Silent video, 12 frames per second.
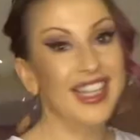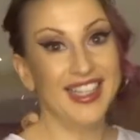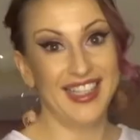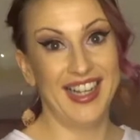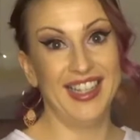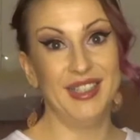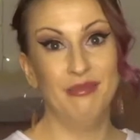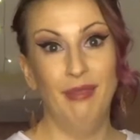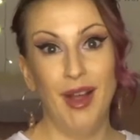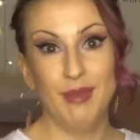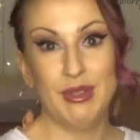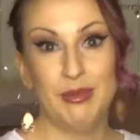Okay, you
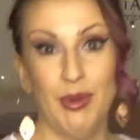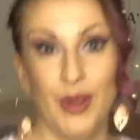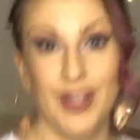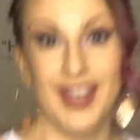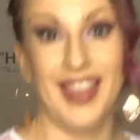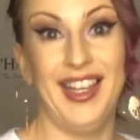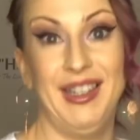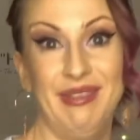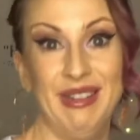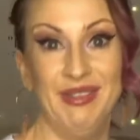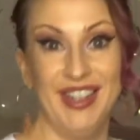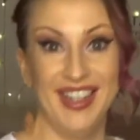might be spotting a theme
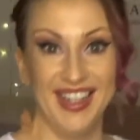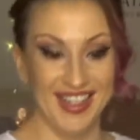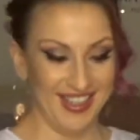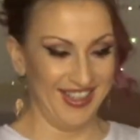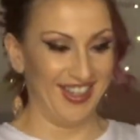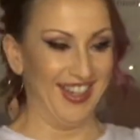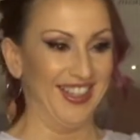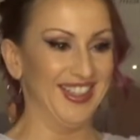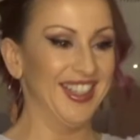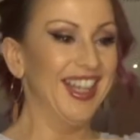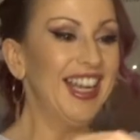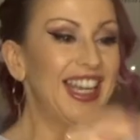in a minute. Okay,
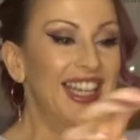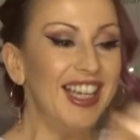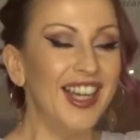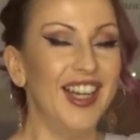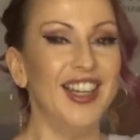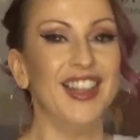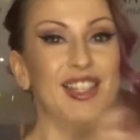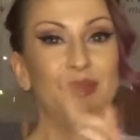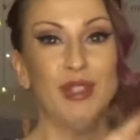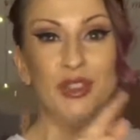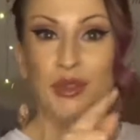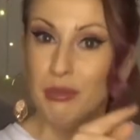so here, this
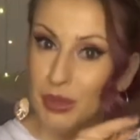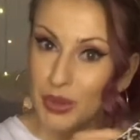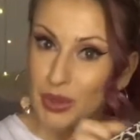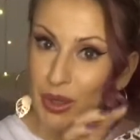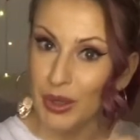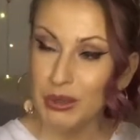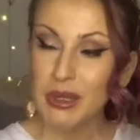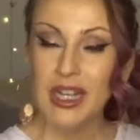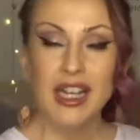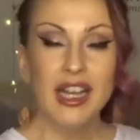one's from Boohoo.